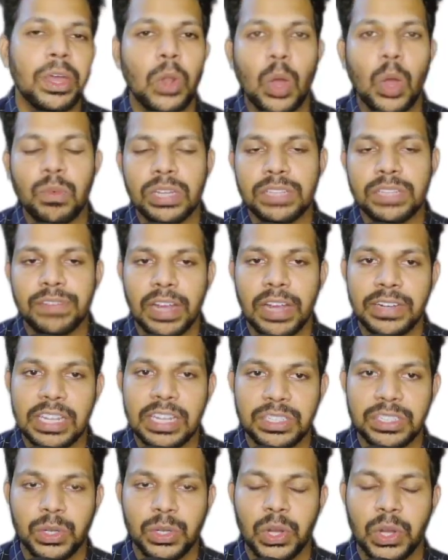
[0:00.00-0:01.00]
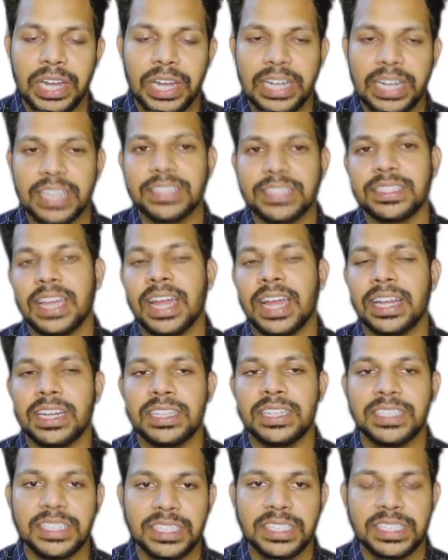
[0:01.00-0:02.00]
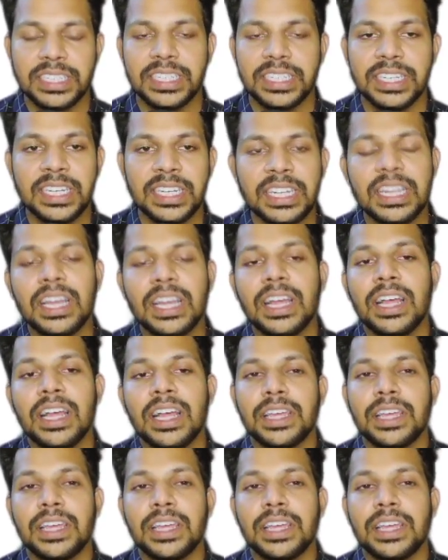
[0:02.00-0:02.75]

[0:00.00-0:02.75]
along with 5-nucleotidase and GGT here.